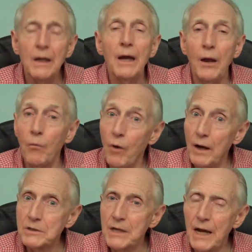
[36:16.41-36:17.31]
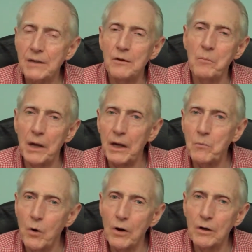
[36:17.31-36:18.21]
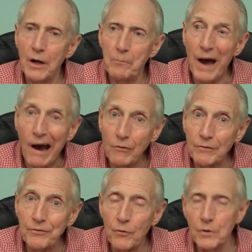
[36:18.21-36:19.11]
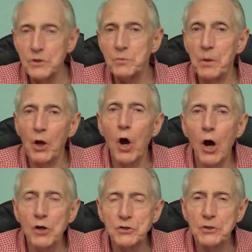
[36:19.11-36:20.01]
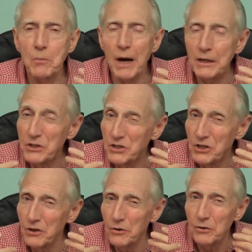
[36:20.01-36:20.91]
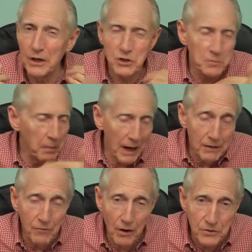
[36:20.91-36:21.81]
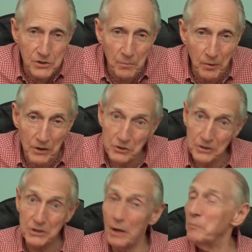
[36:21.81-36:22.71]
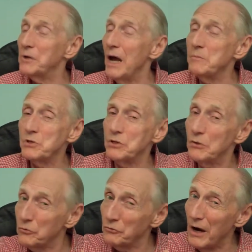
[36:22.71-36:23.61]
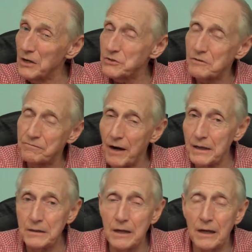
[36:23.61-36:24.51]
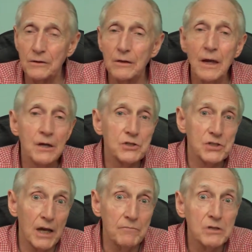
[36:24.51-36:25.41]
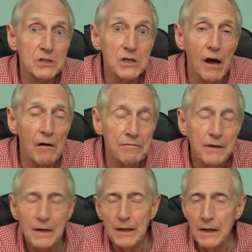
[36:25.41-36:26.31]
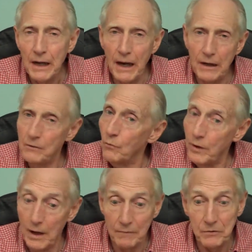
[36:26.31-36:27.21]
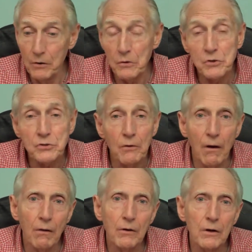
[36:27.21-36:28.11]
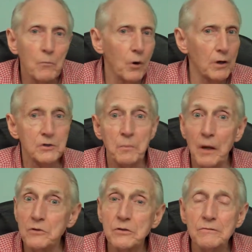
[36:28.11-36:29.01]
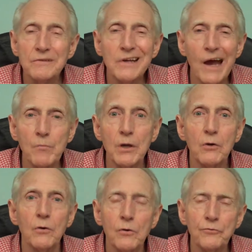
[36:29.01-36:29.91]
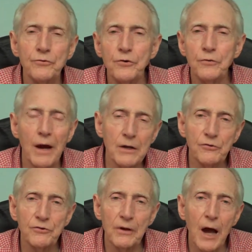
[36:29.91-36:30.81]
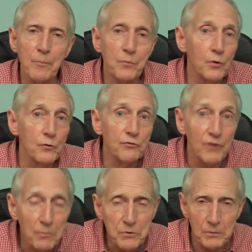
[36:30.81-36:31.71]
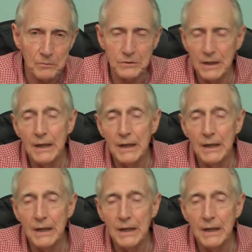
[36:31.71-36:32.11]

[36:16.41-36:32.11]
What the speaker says: And why is that? They're making more powerful ones because the body still, in spite of all the suppression, sometimes still tries to fight and save itself. And we have to go to stronger, more expensive chemicals to try to stop those symptoms.